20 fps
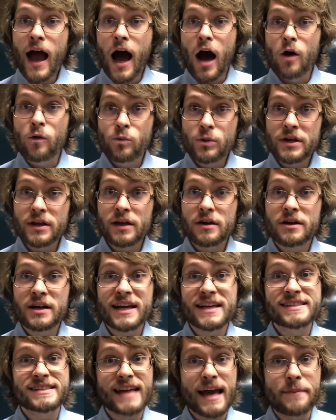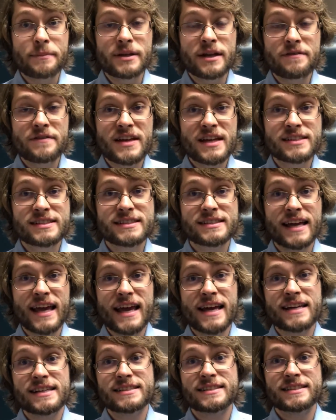A really good example of this
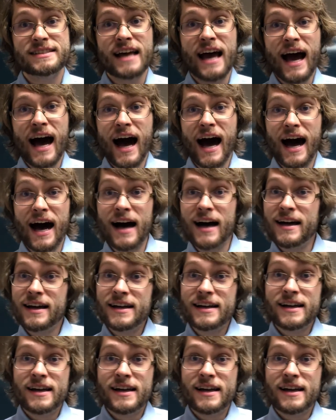is uh,